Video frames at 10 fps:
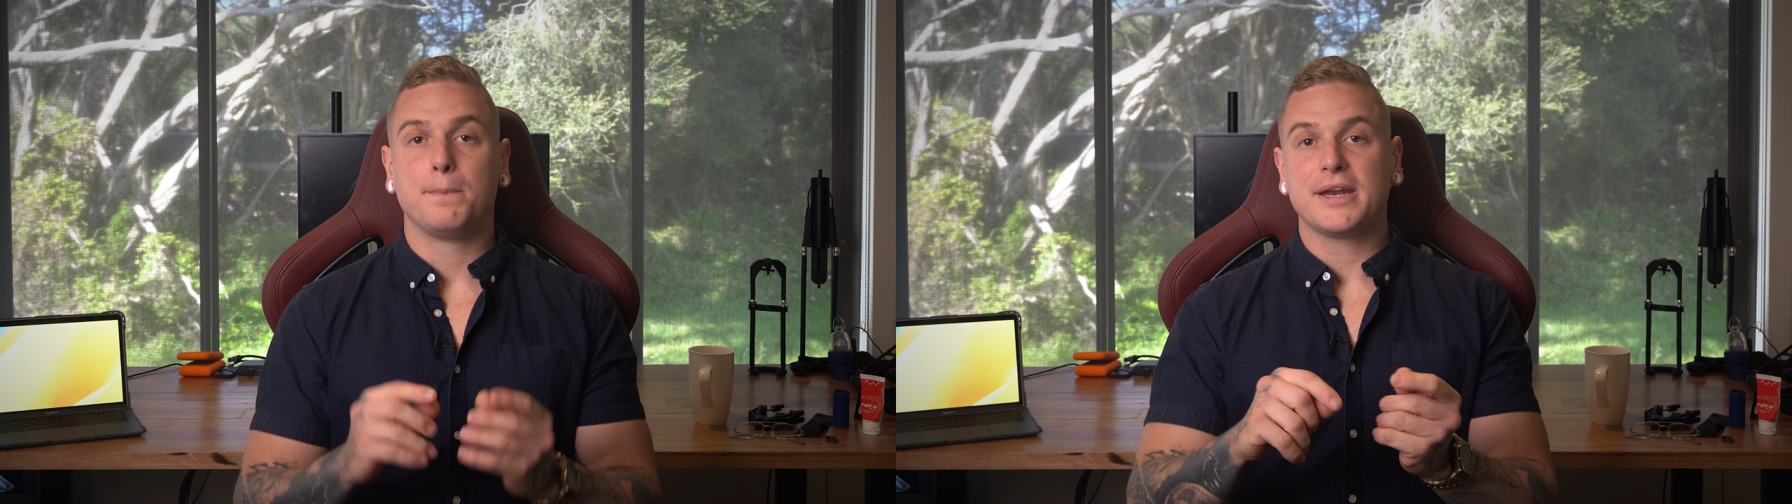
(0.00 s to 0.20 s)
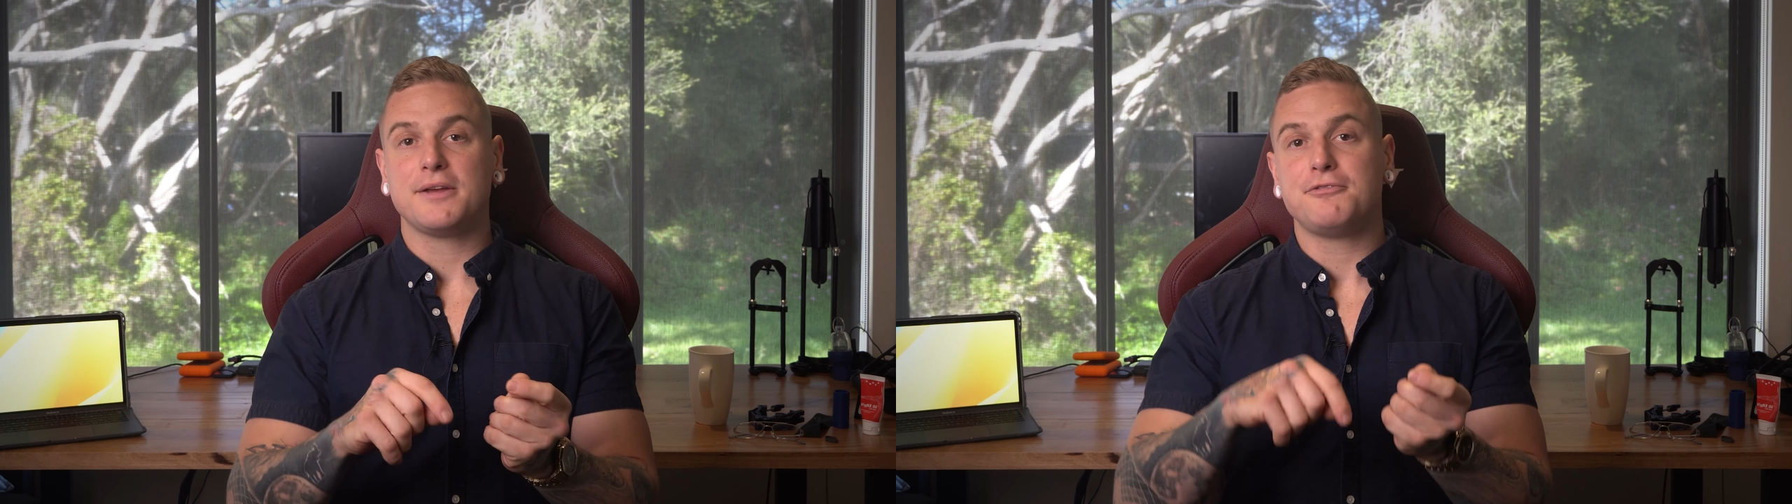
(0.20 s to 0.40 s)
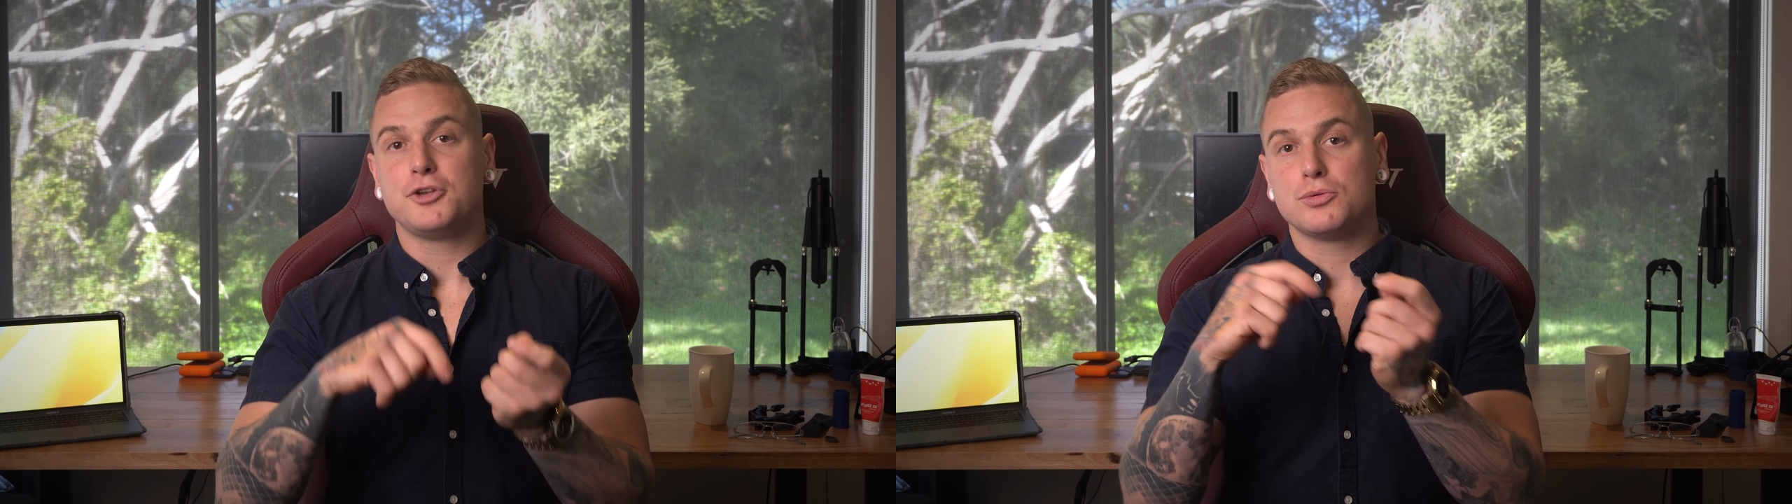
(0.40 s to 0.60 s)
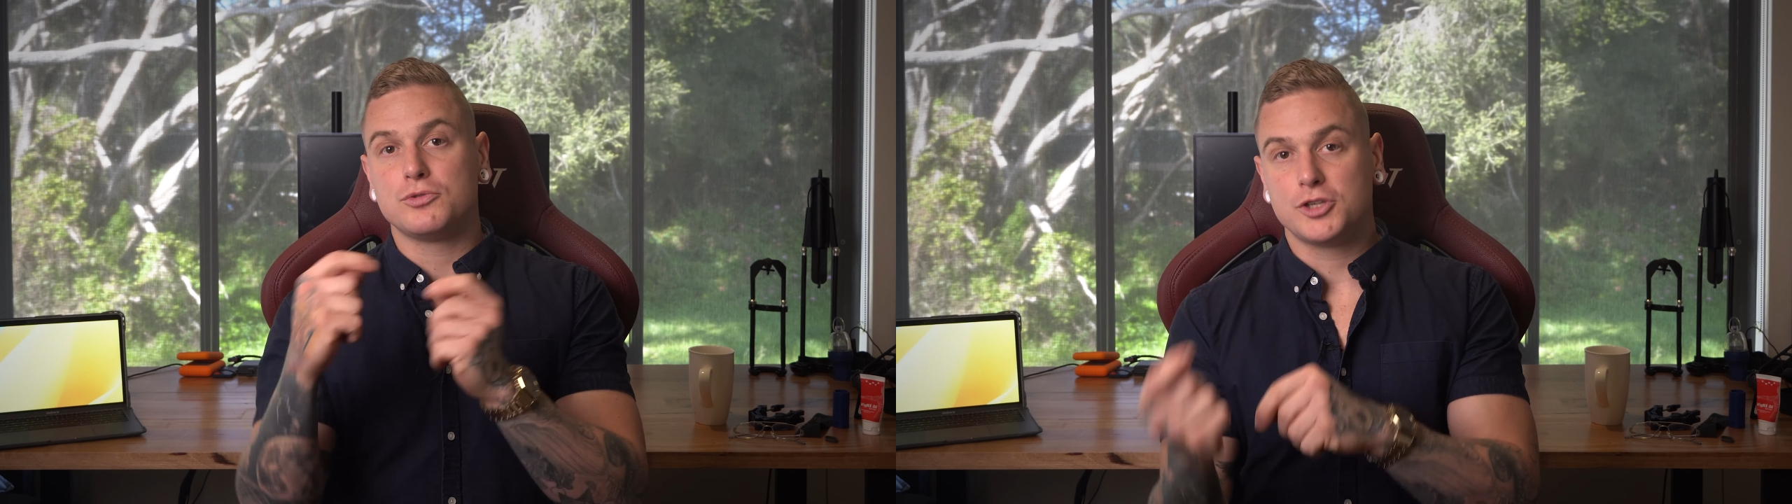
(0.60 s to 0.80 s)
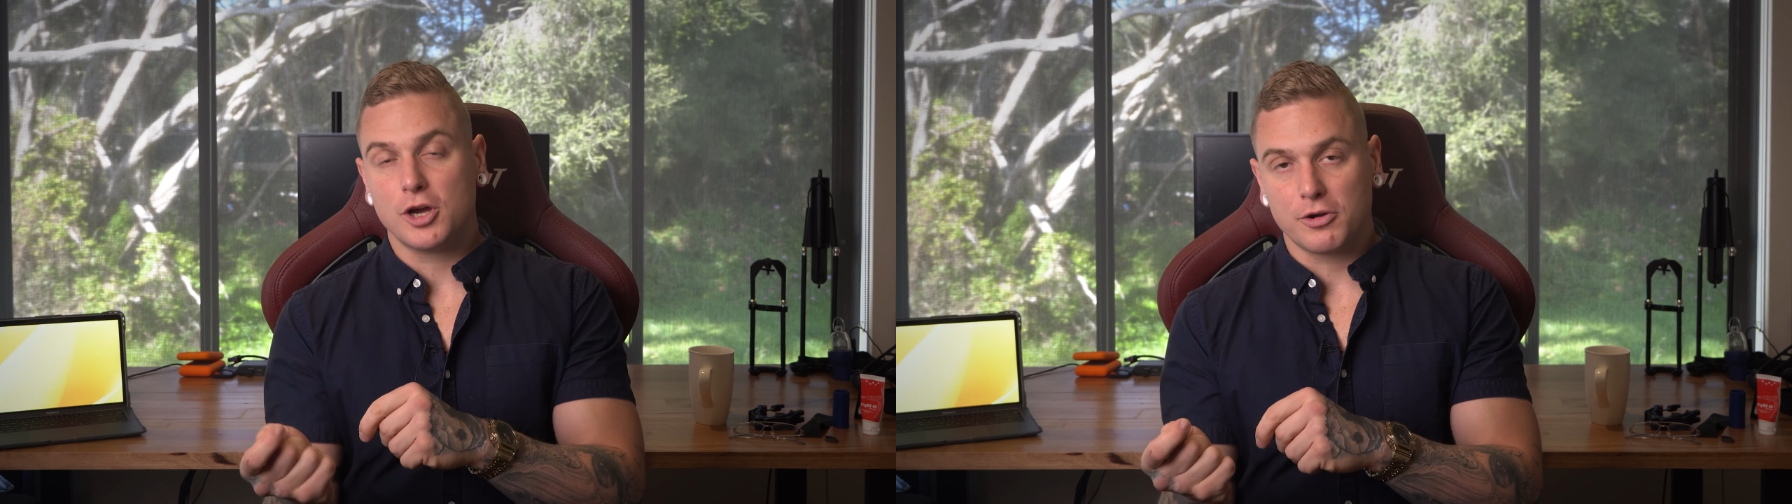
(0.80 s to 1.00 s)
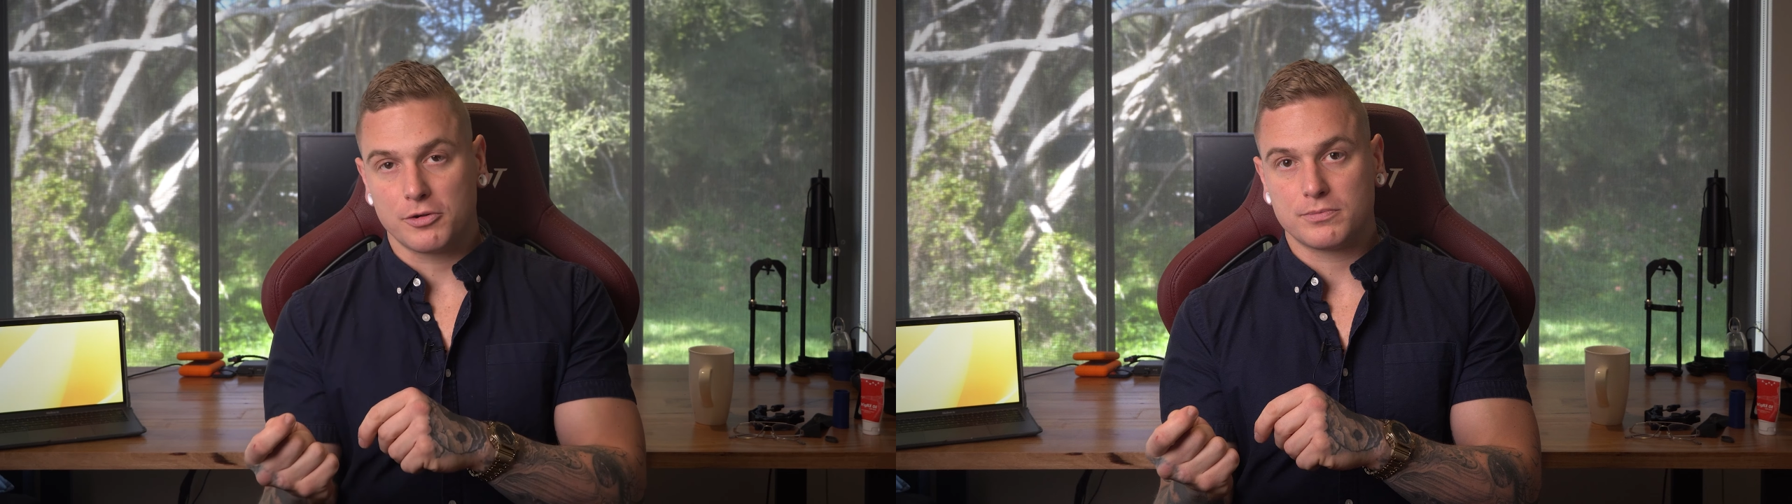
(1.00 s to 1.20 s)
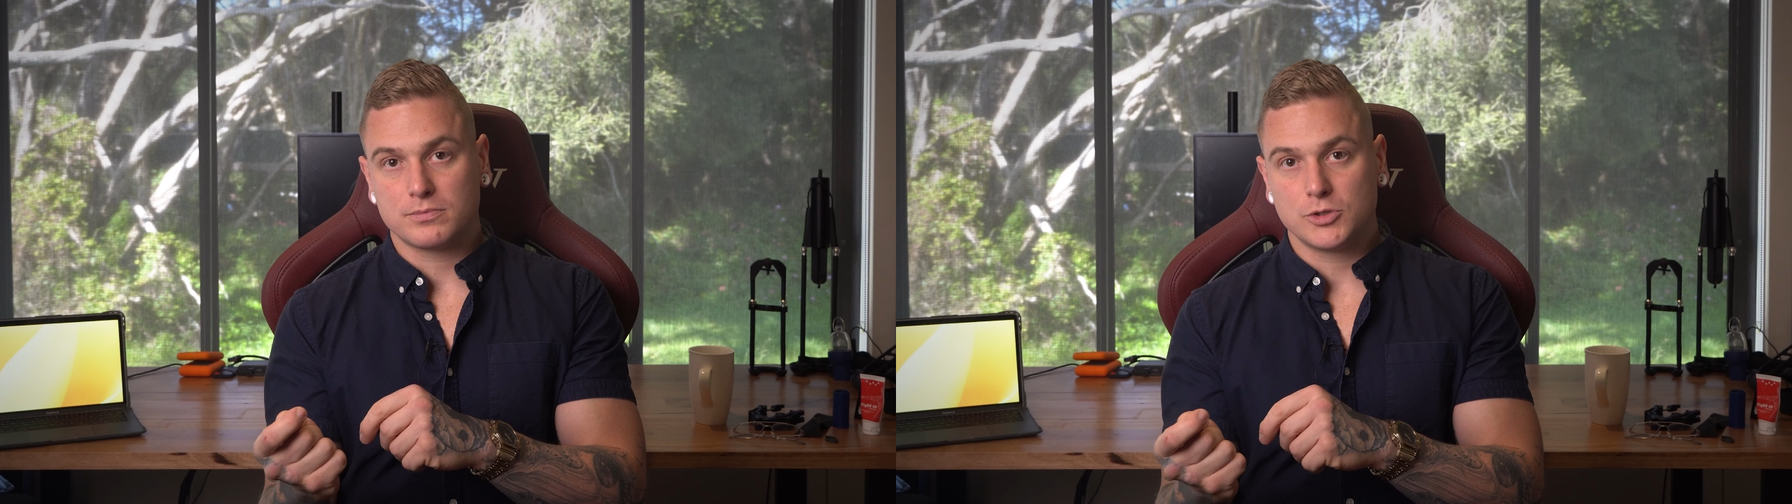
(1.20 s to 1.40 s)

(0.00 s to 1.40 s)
But if you don't,